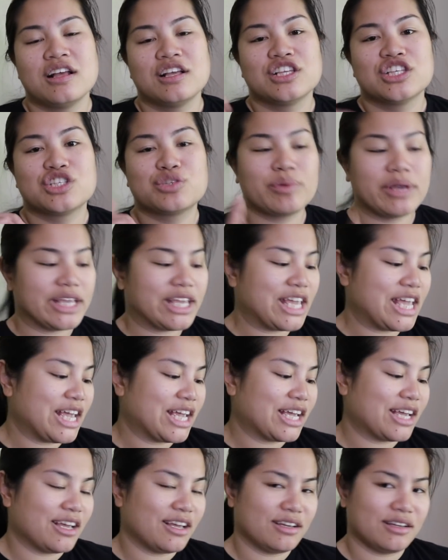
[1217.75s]
Sweet
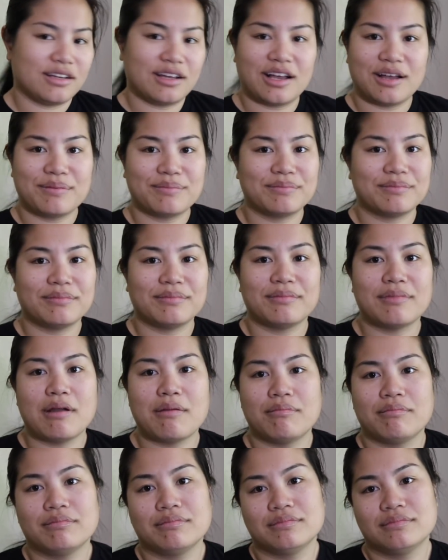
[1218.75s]
Geek,
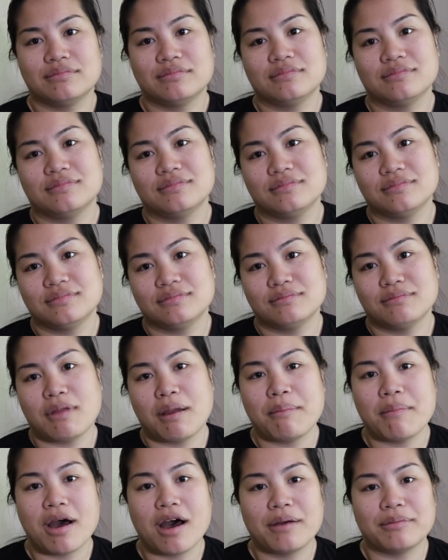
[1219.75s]

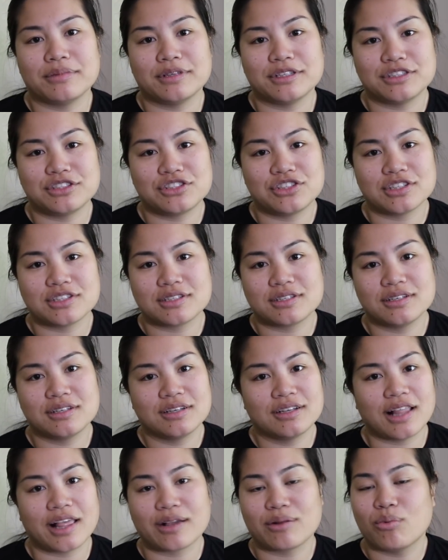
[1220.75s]
my mom is just
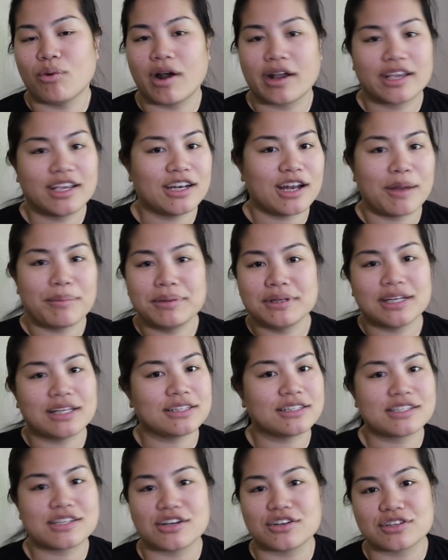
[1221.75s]
like walking up and down
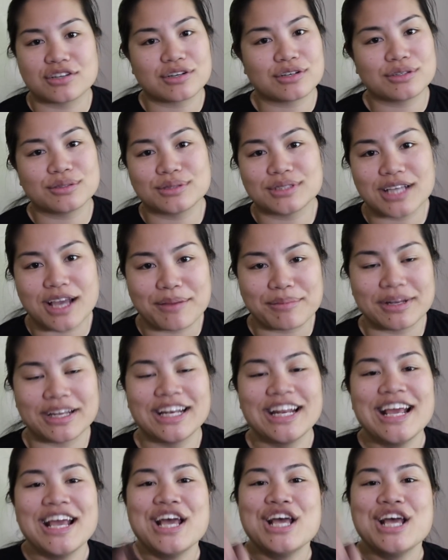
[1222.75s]
the stairs. I don't know what's happening.